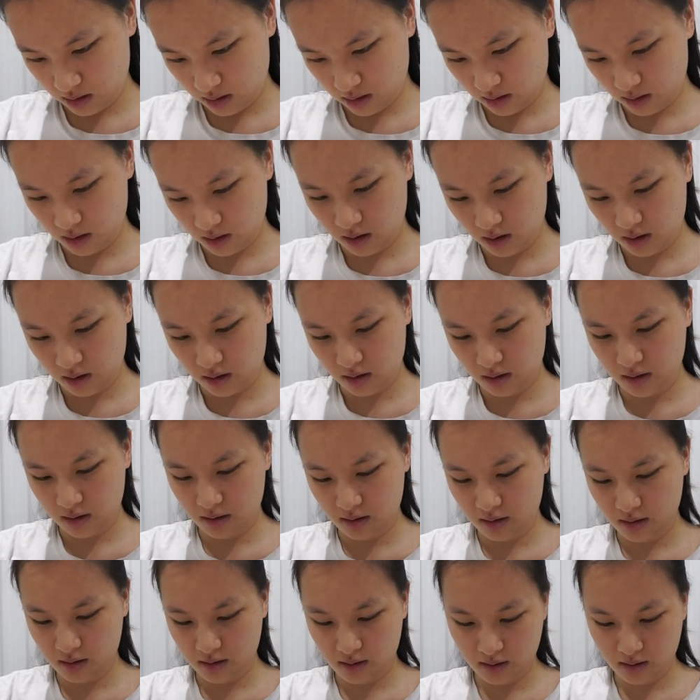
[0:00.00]

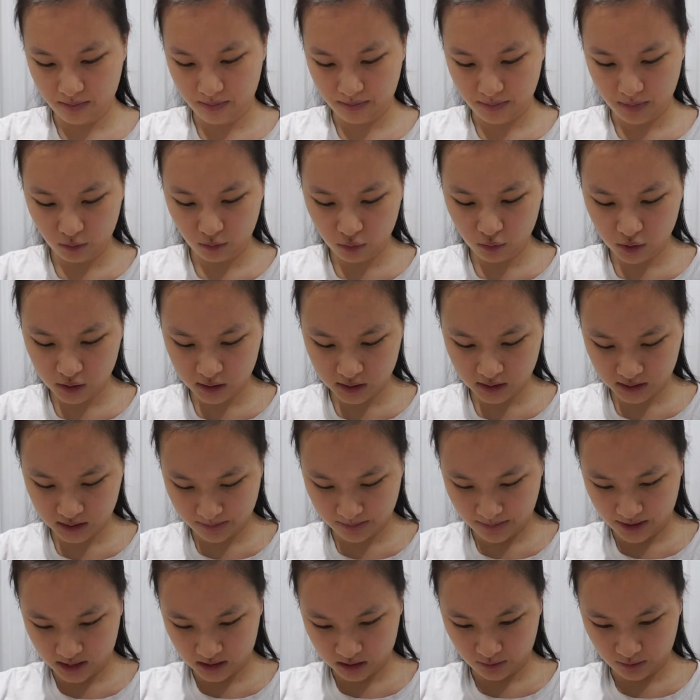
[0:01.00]
what's the
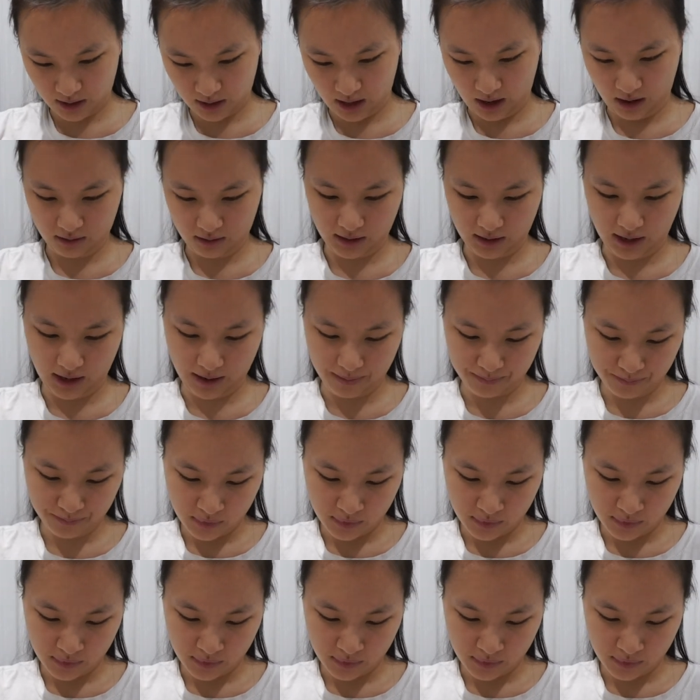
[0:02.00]
best way?